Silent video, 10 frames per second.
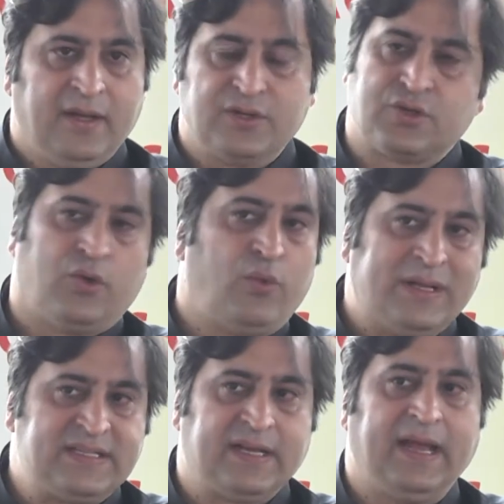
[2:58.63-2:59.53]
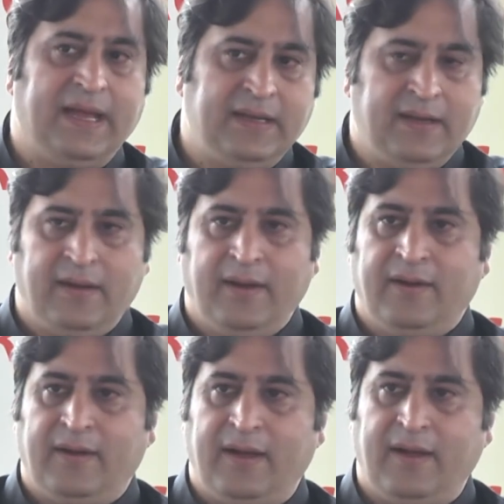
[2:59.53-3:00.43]
So once again,
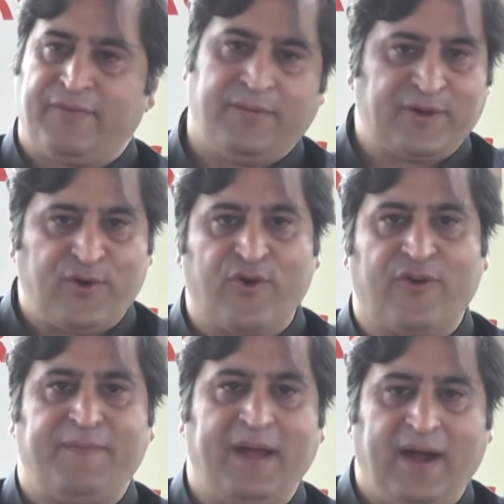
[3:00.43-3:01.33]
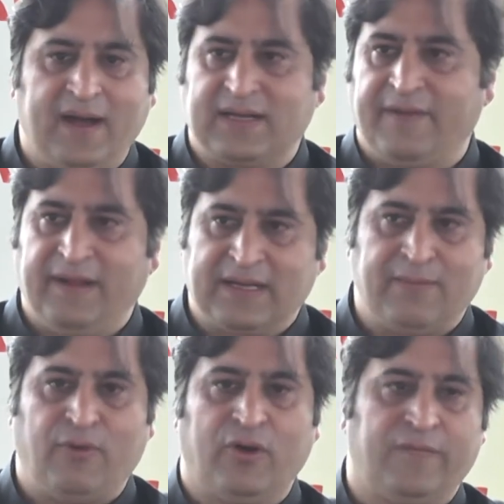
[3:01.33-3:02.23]
uh, from the core of my heart, I
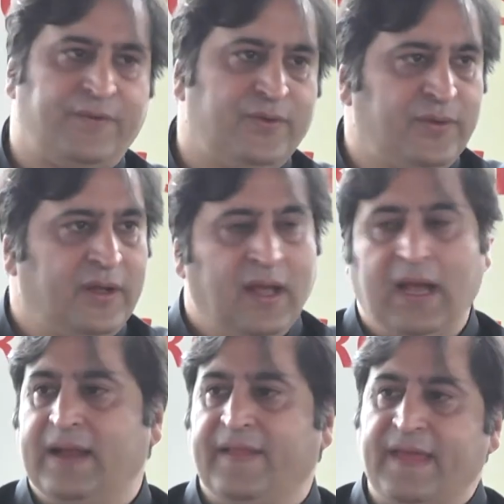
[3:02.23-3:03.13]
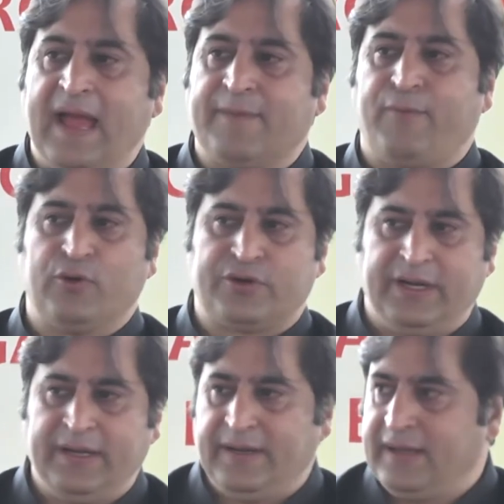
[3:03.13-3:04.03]
welcome all of you, and I thank
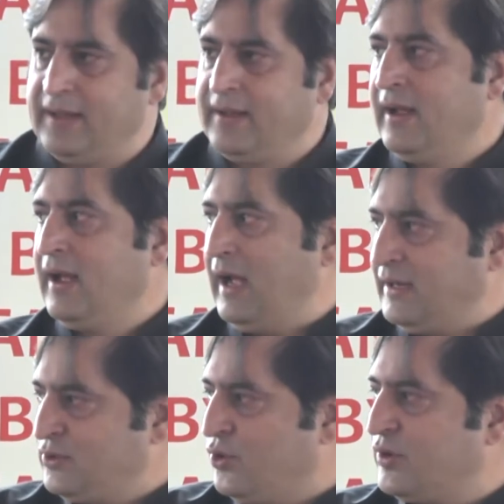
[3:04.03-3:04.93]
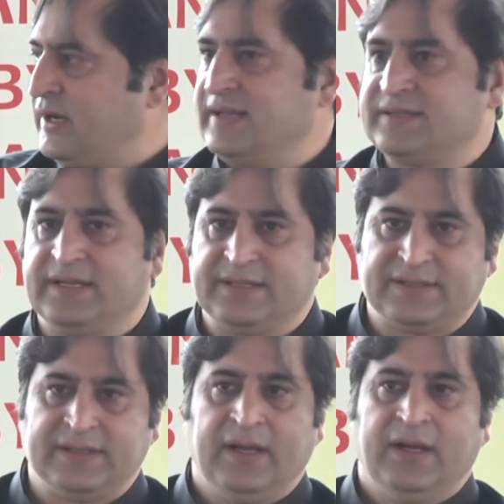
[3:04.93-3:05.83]
Poultry India and the
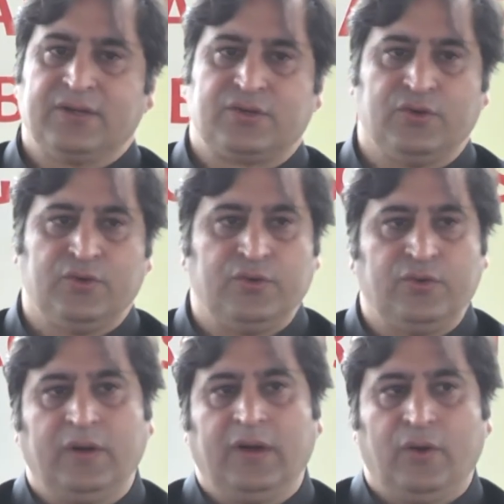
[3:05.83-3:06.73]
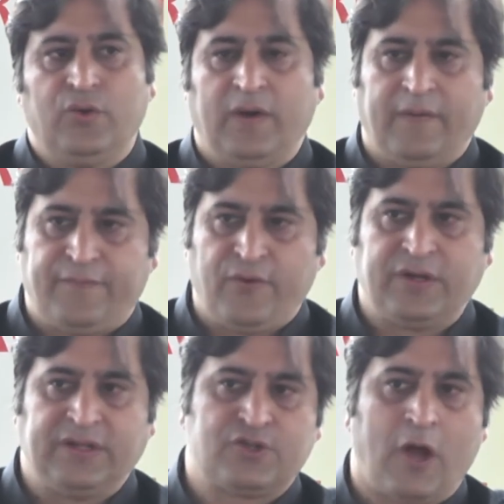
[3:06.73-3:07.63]
organizers to who have
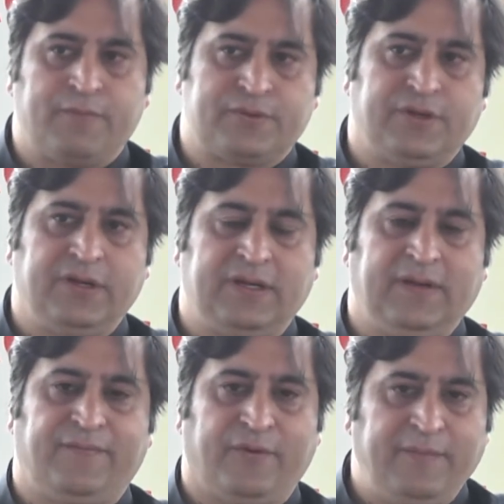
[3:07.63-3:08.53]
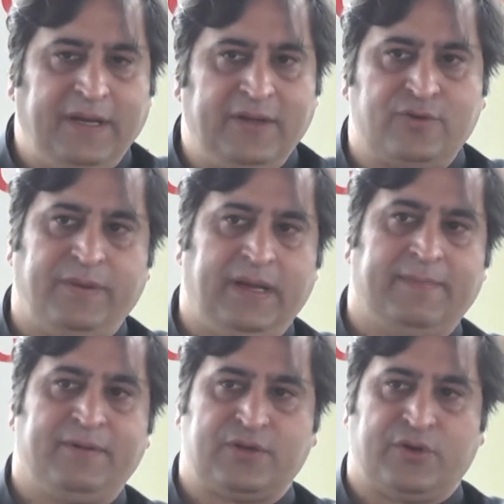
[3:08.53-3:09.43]
afforded this opportunity for me to be
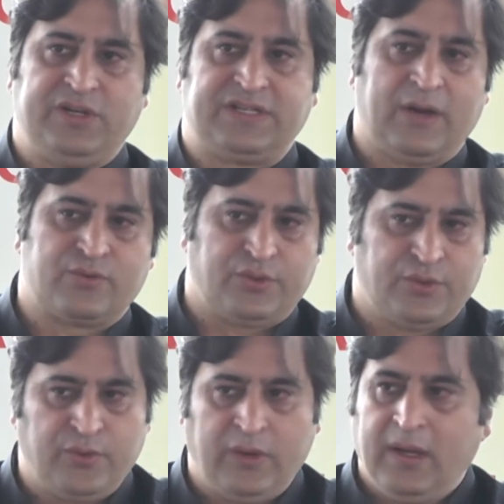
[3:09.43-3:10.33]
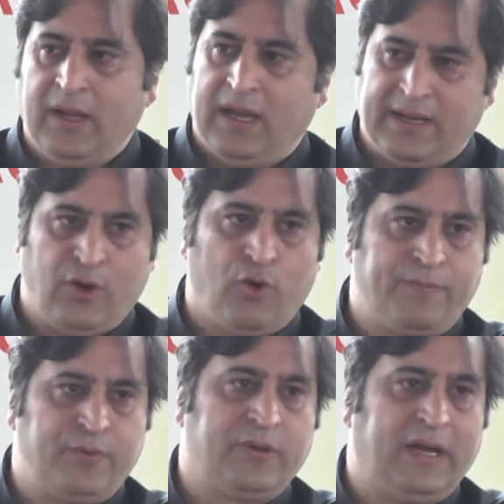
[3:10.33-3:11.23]
able to reach out to you, and I
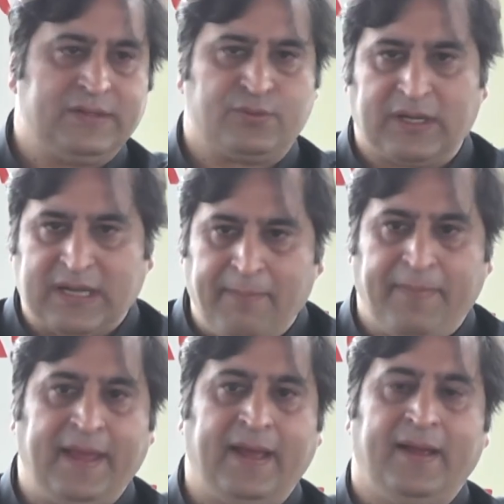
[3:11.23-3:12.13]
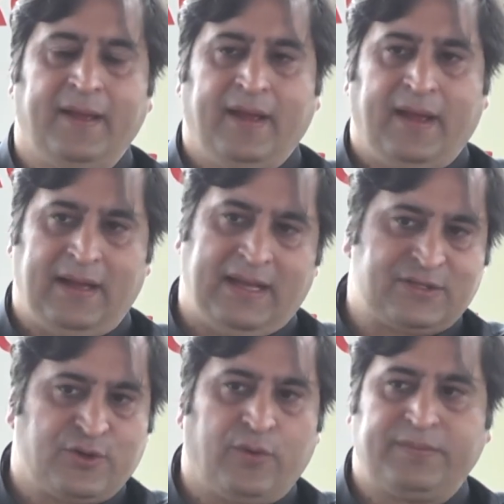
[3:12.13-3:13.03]
hope you guys will come there, and
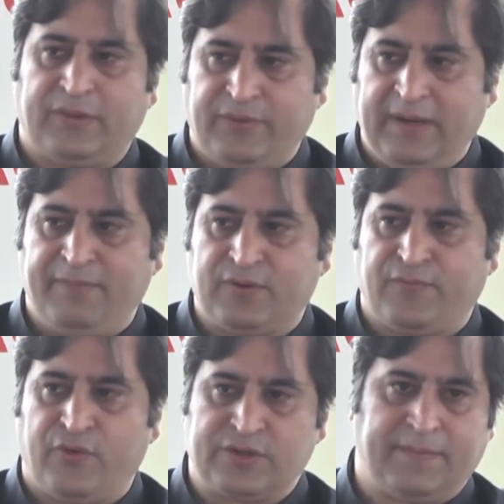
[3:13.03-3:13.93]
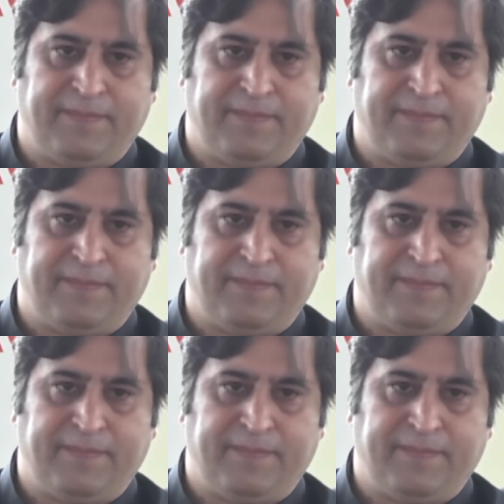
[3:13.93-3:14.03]
let's hope that we're able to forge some